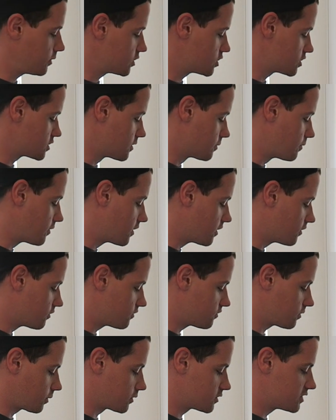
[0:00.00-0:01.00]
It's just a bit
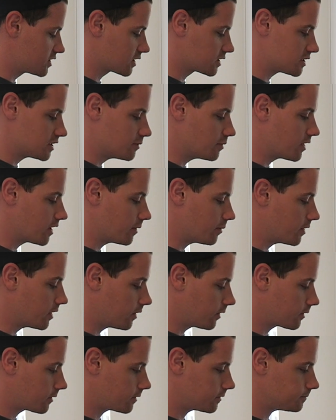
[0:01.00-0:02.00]
of 60 ml of
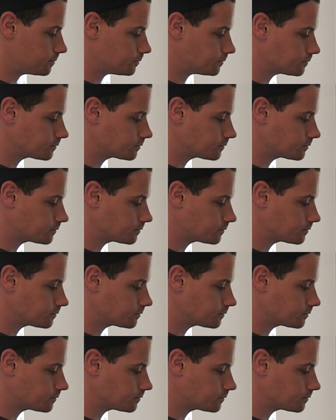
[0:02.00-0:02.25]
milk,